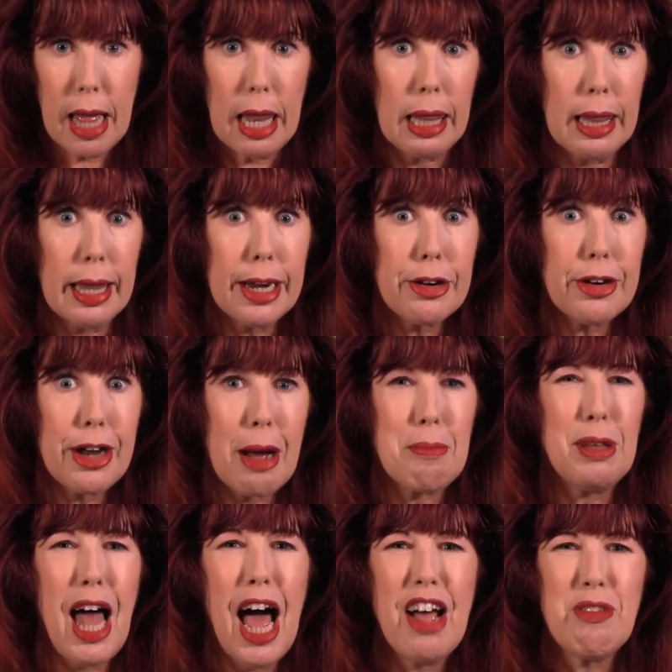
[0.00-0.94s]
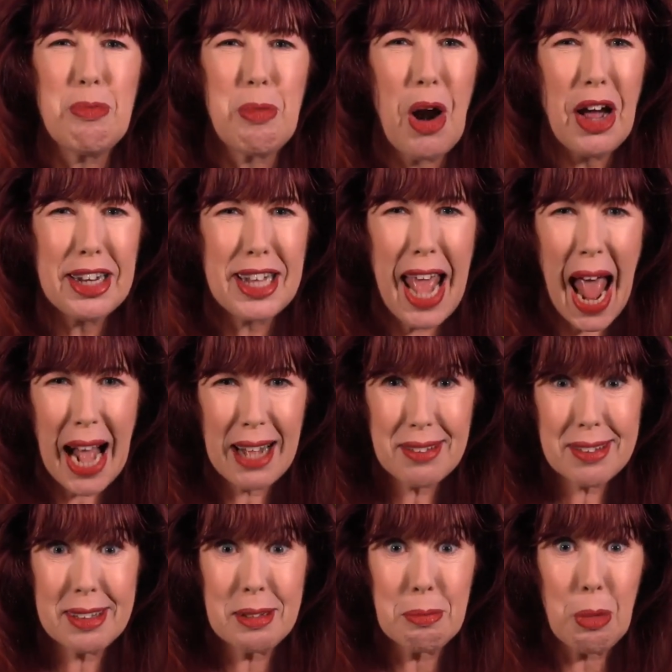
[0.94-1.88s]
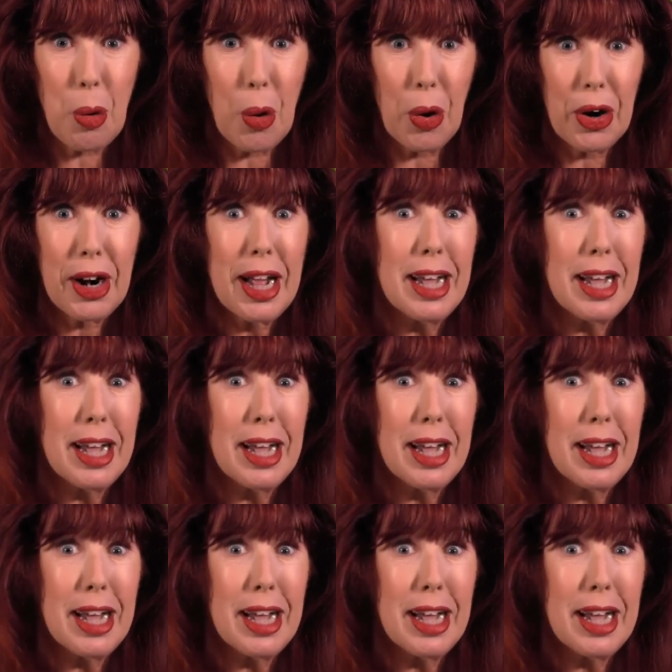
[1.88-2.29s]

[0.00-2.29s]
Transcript: liquored up live broadcasts, and more.